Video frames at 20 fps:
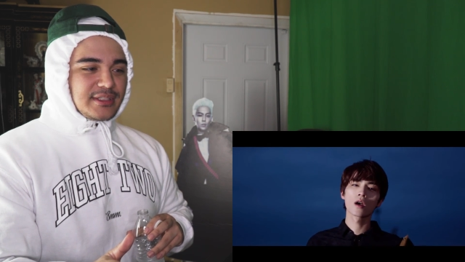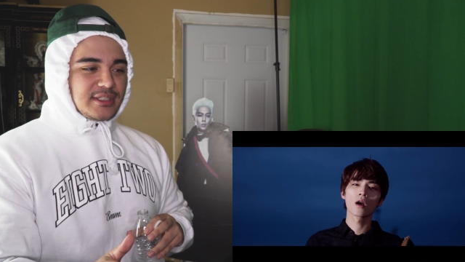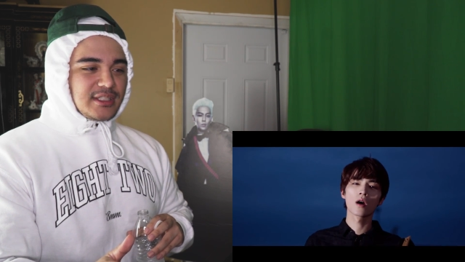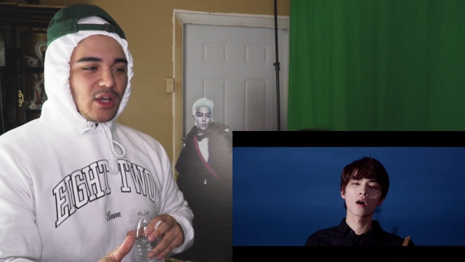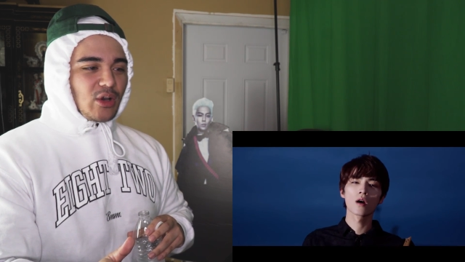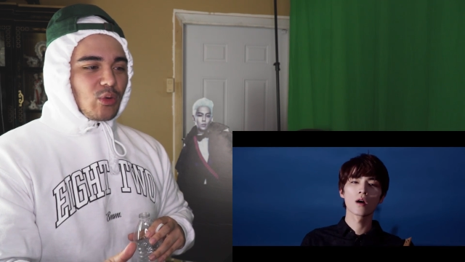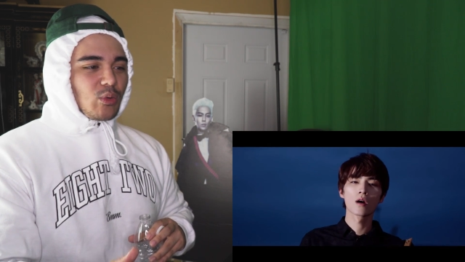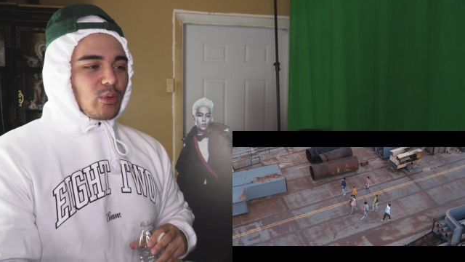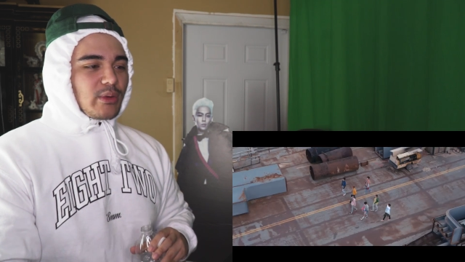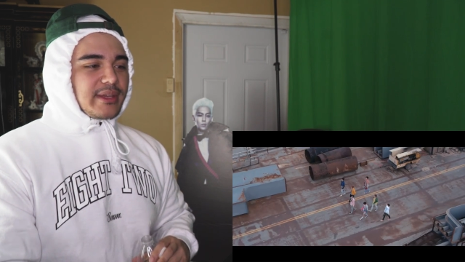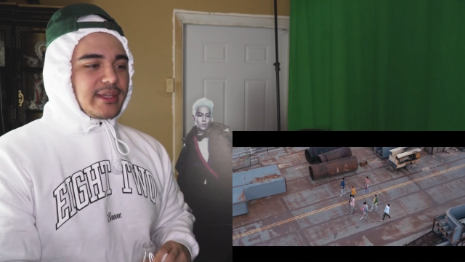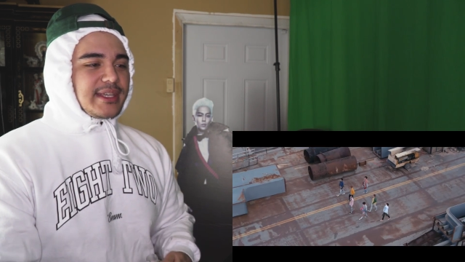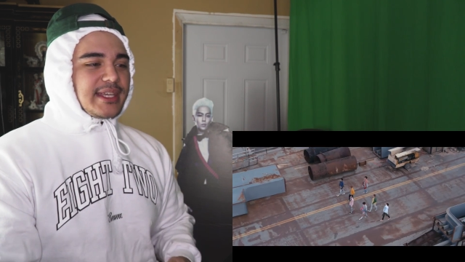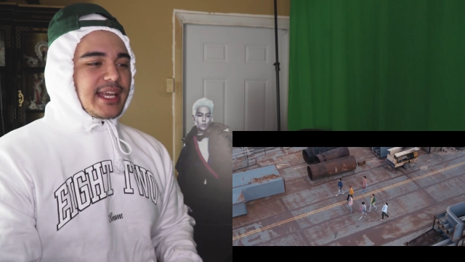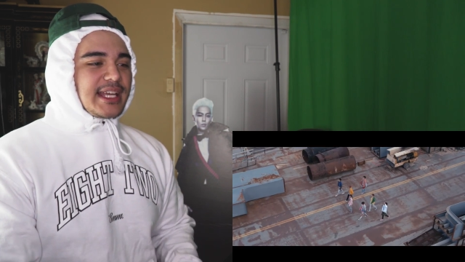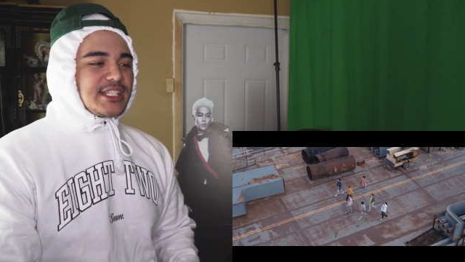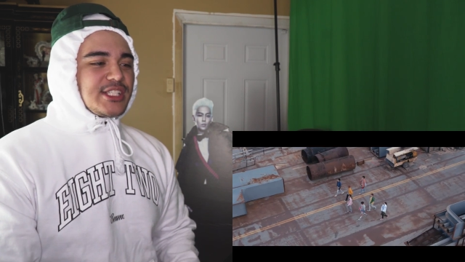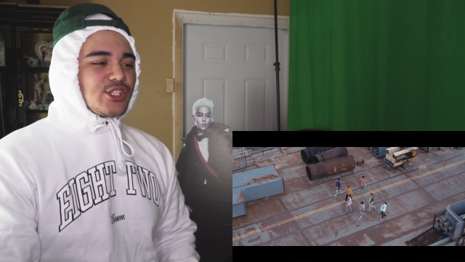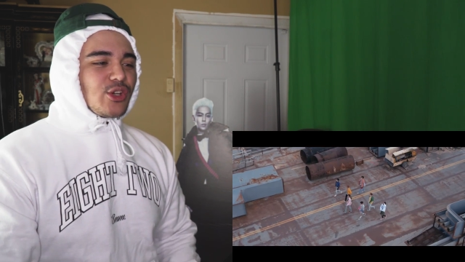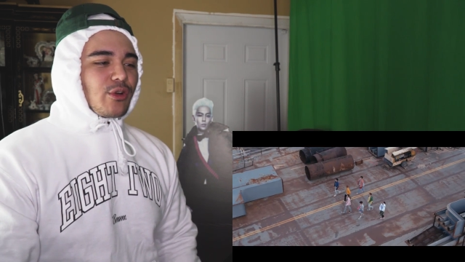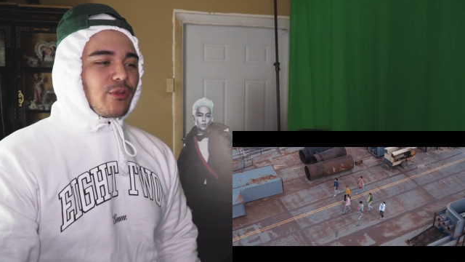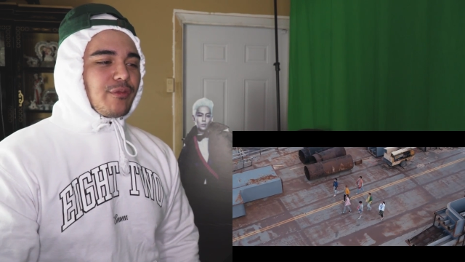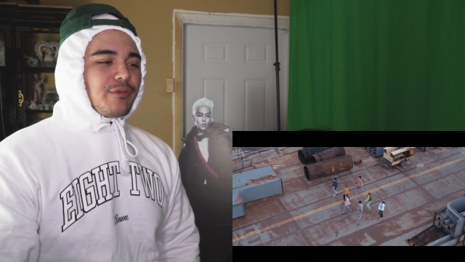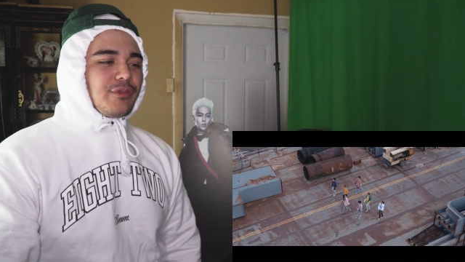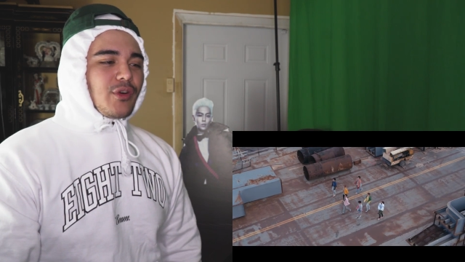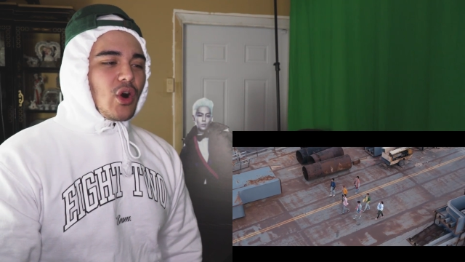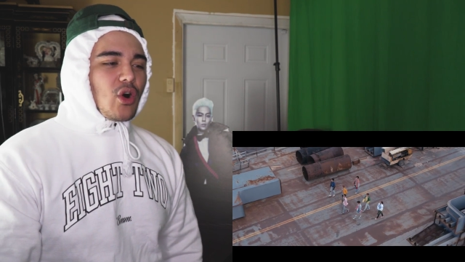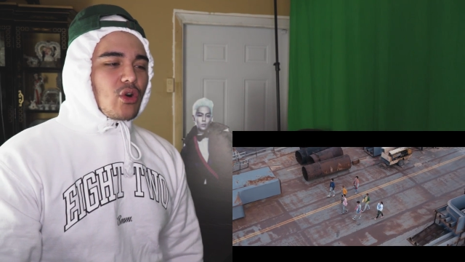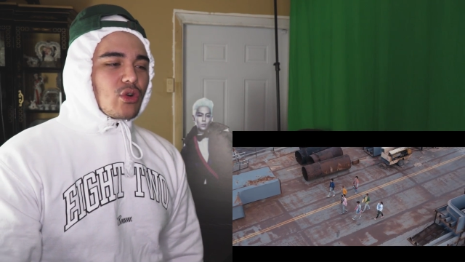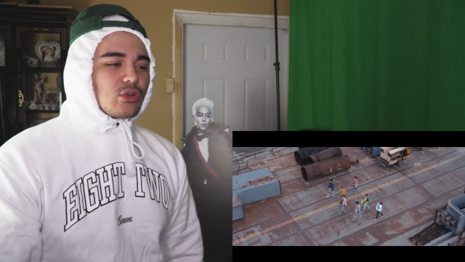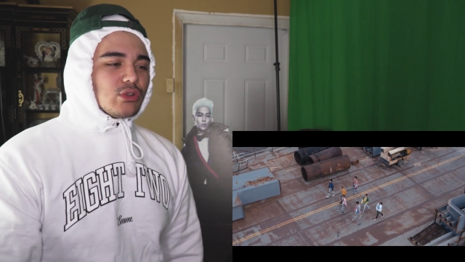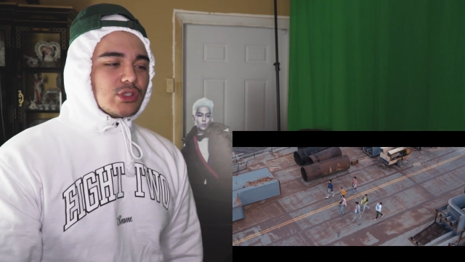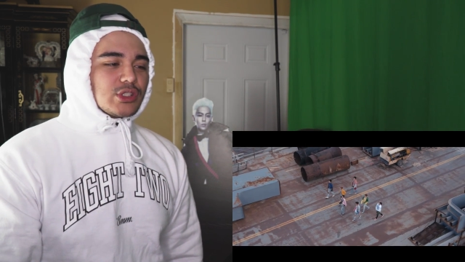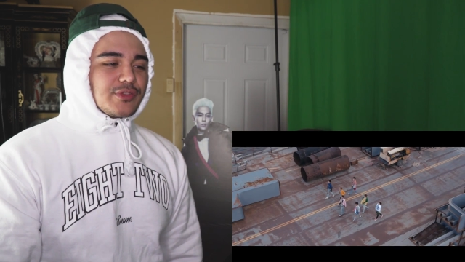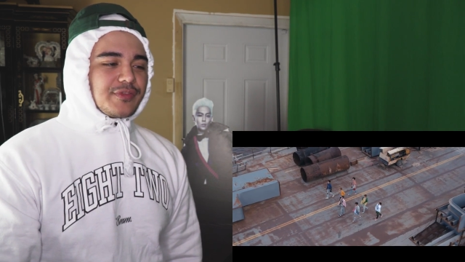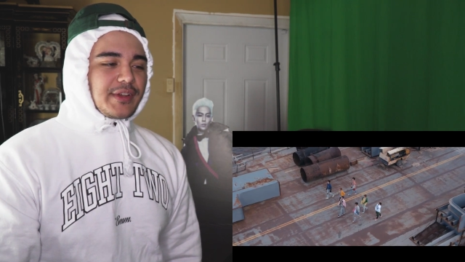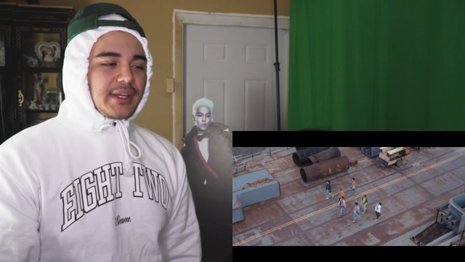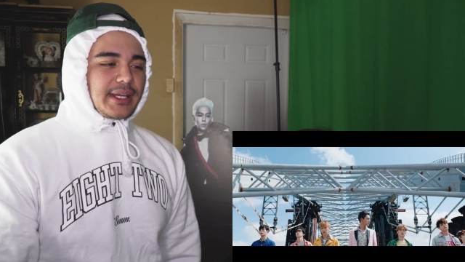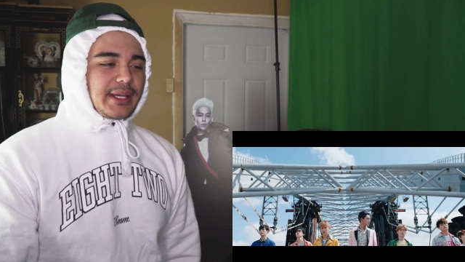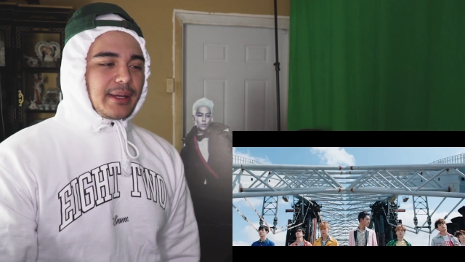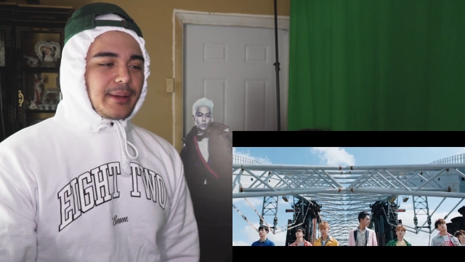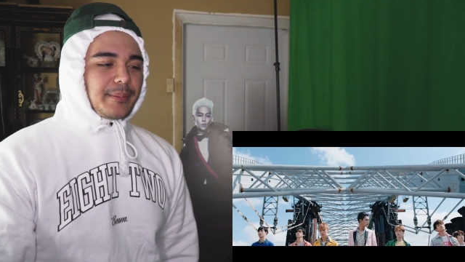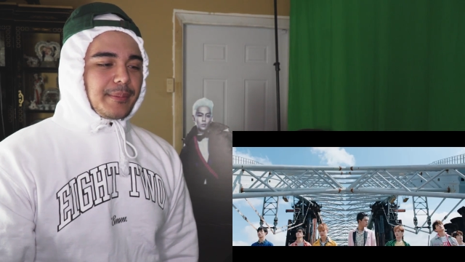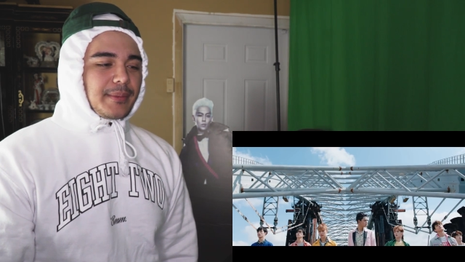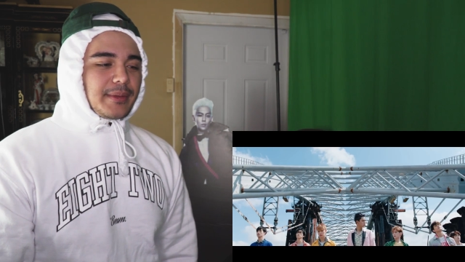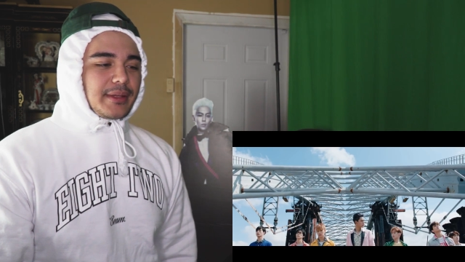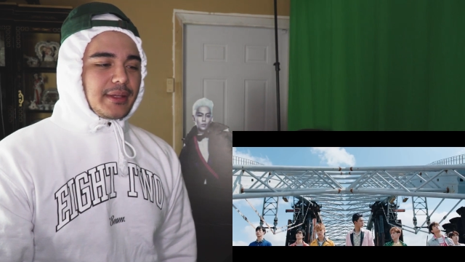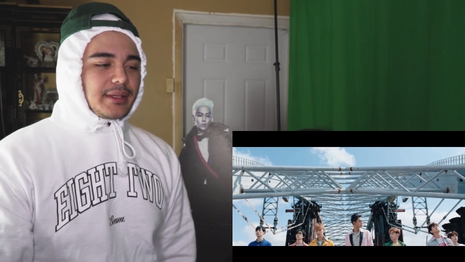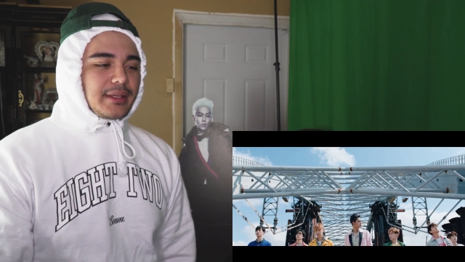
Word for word: Yo, get your vocals, fam.